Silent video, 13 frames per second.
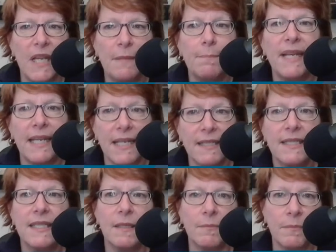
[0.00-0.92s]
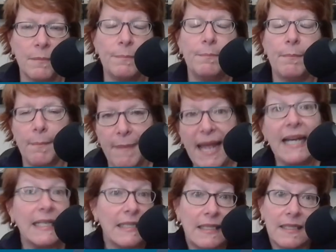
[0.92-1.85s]
making some
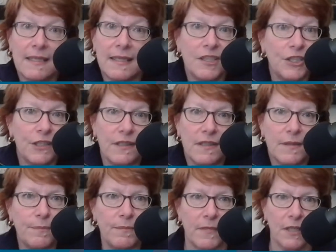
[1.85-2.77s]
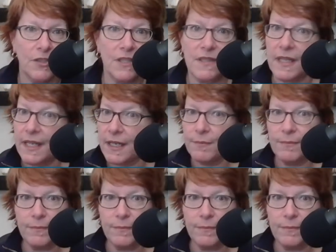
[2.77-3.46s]
bad decisions. I'll just say it.